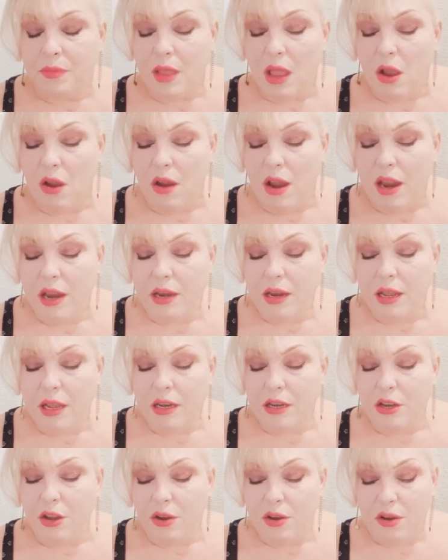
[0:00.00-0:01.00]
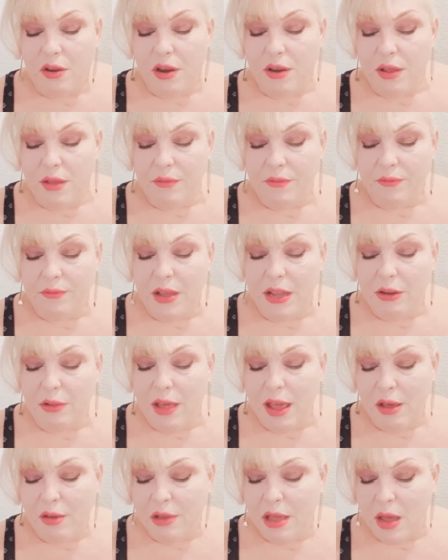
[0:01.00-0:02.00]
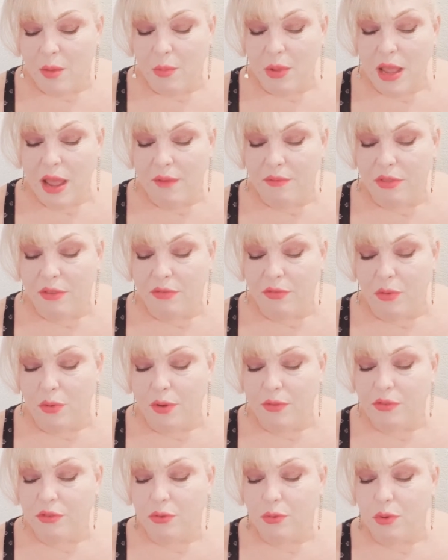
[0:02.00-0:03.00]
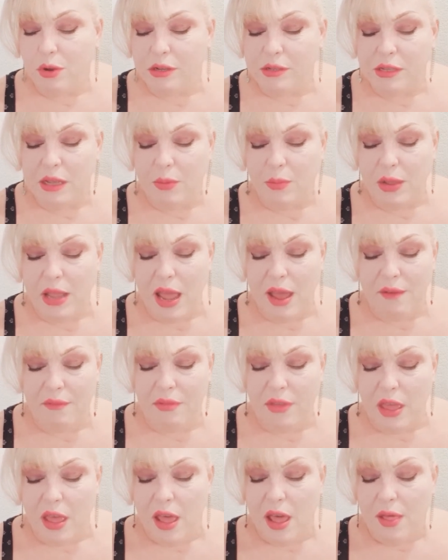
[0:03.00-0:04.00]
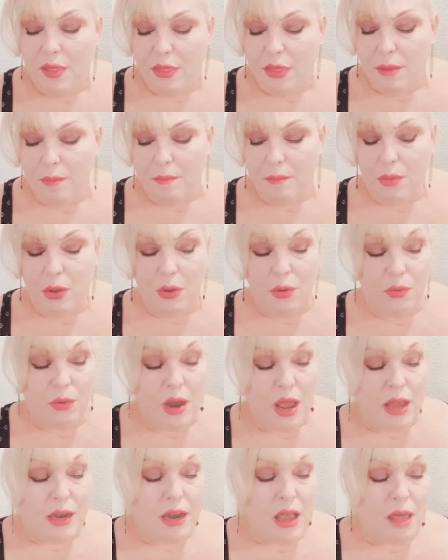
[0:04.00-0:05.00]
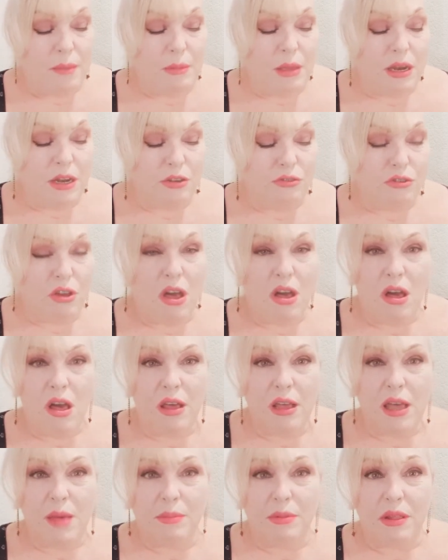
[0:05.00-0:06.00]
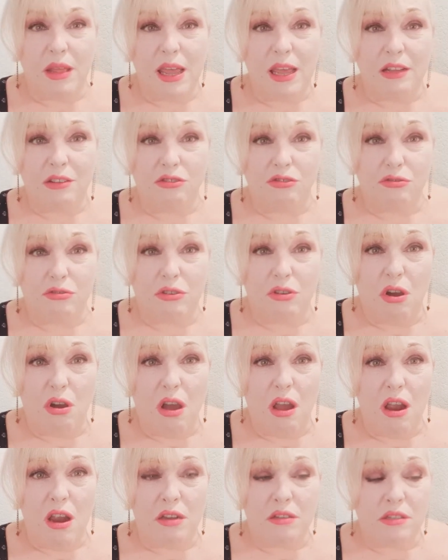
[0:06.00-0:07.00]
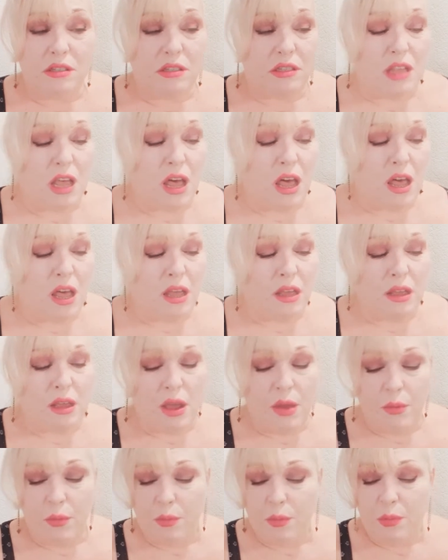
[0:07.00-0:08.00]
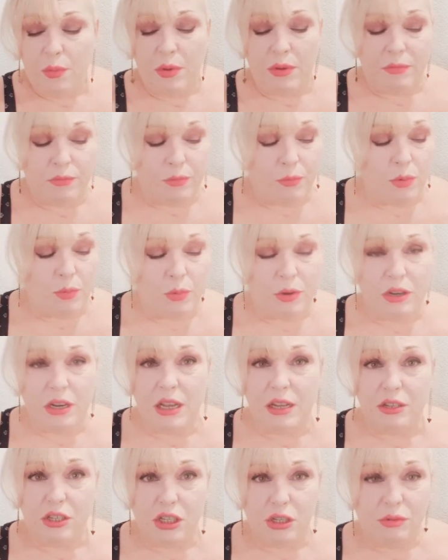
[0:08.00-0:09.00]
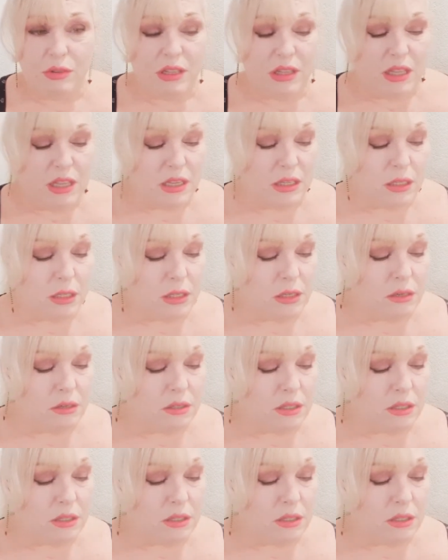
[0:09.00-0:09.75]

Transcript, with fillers: All right, and your final outcome, we have the Four of Swords and we have the Moon. Now I'm going to draw a couple of extra cards uh, when we're done doing this little